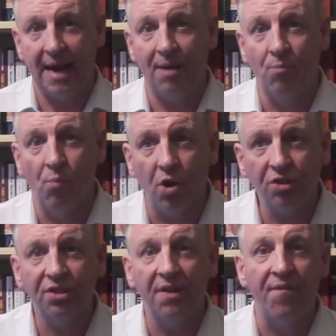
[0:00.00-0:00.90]
And
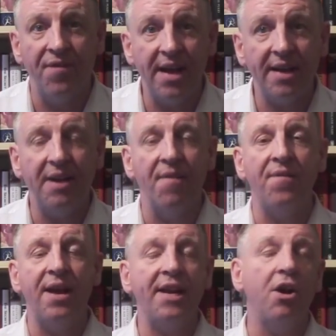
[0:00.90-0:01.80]
what's very,
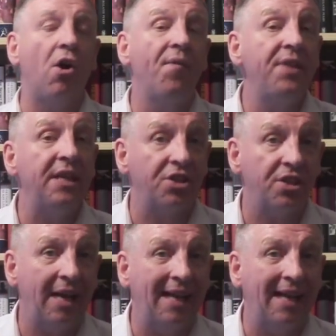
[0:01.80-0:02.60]
very obvious